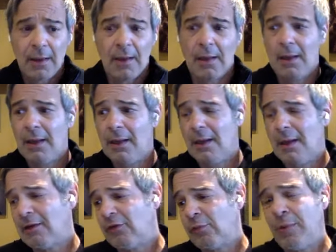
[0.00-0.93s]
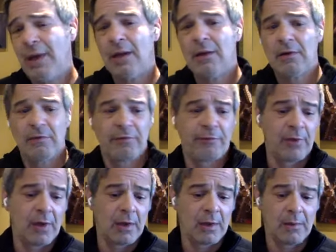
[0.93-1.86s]
Uh, in, in, a span of
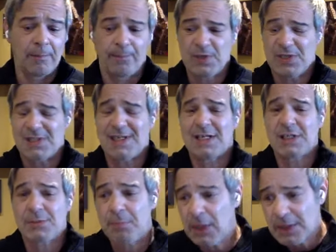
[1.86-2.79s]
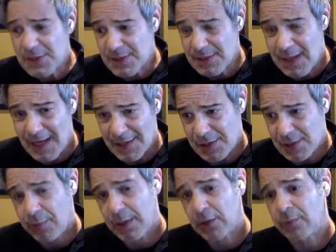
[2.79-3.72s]
uh, six months last
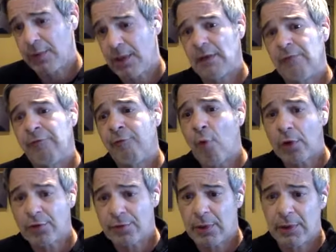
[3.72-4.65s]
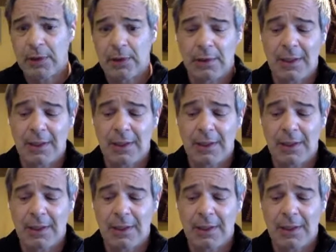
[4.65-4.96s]
year, we created four trillion.